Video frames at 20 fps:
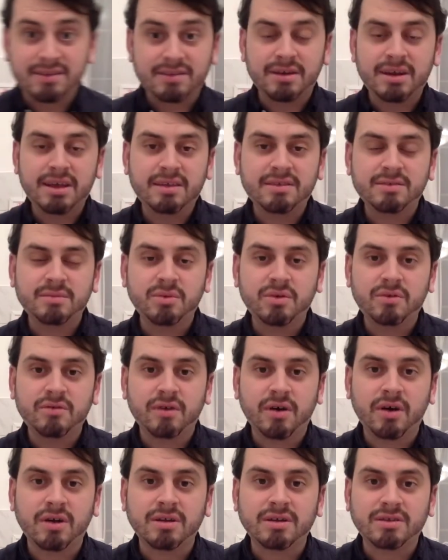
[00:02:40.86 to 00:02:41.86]
let's move
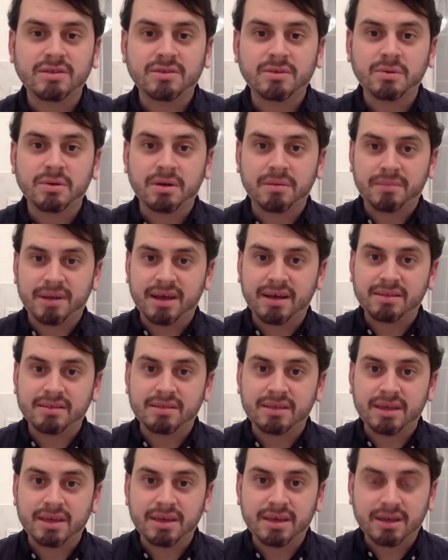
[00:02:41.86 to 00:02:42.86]
on and talk about
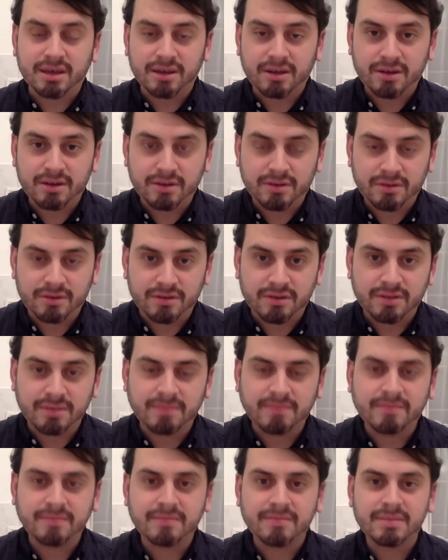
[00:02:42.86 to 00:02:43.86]
the conclusion,
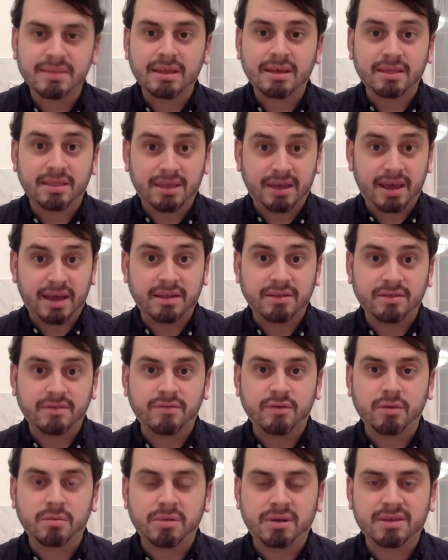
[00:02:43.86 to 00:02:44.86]
the end of
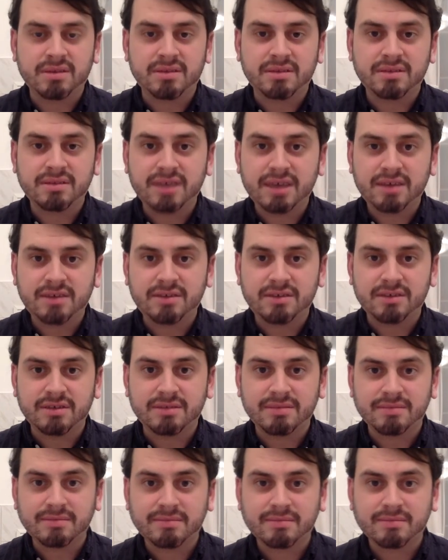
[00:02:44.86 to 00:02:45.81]
your presentation.